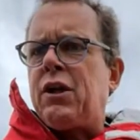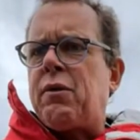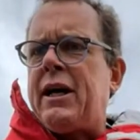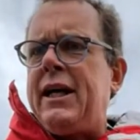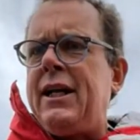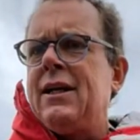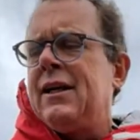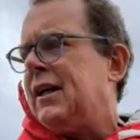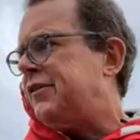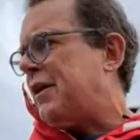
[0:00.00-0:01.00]
Lorene?
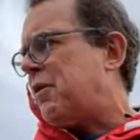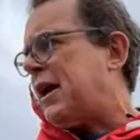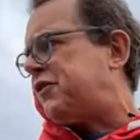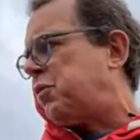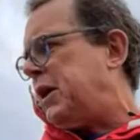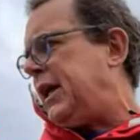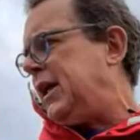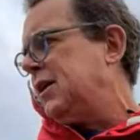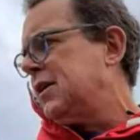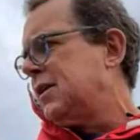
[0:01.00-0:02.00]
Is that right,
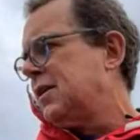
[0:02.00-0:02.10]
sweetie?